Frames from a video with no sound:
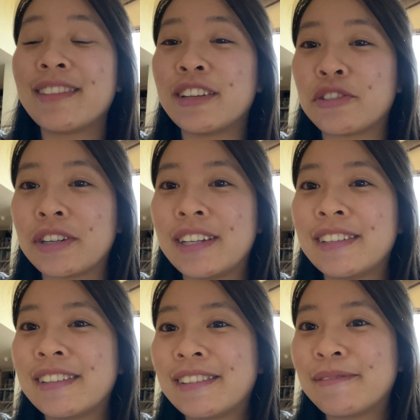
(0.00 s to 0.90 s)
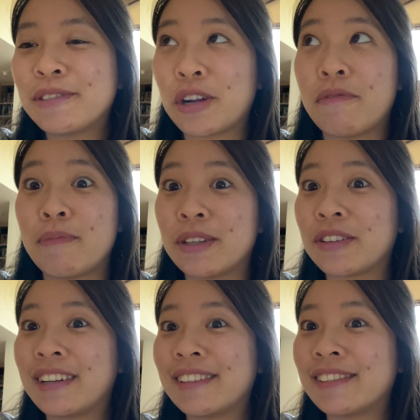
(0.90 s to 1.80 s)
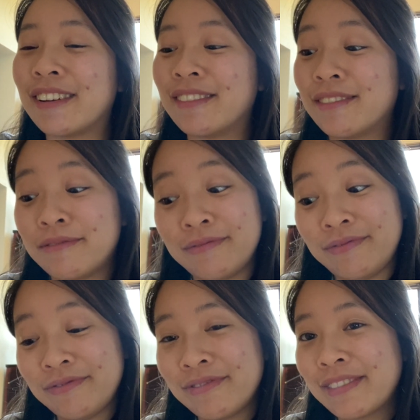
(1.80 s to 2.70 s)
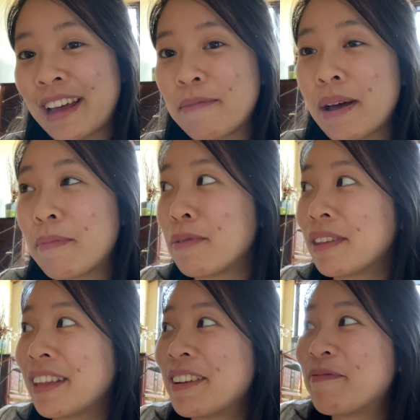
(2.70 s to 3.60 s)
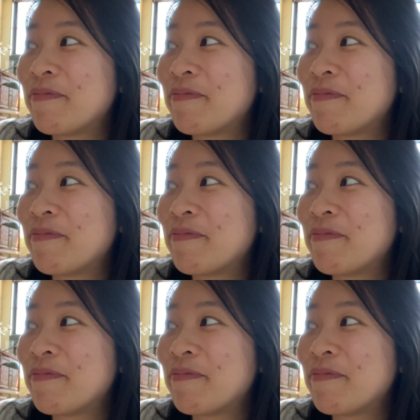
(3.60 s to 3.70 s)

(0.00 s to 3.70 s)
the tree straight from the tree so I'm happy with it.